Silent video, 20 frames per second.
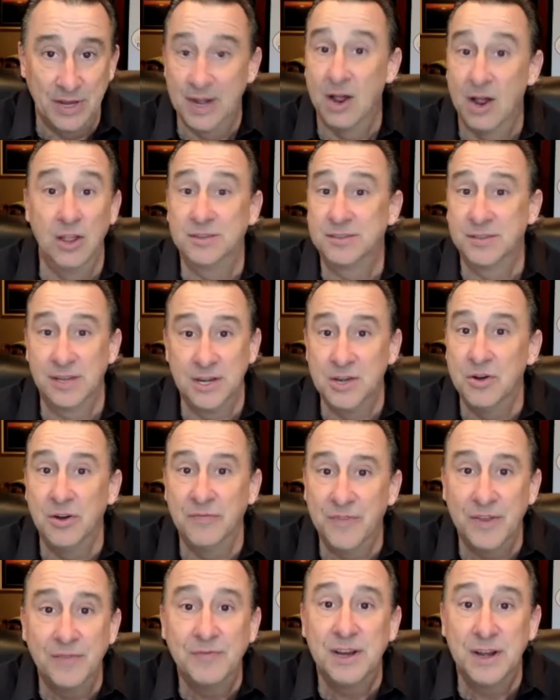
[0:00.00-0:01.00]
and all of a sudden you're
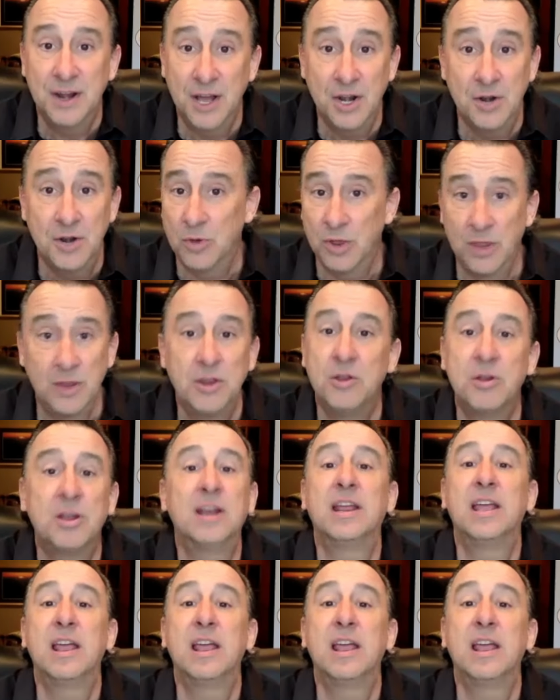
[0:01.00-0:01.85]
at 1500, well, you're going to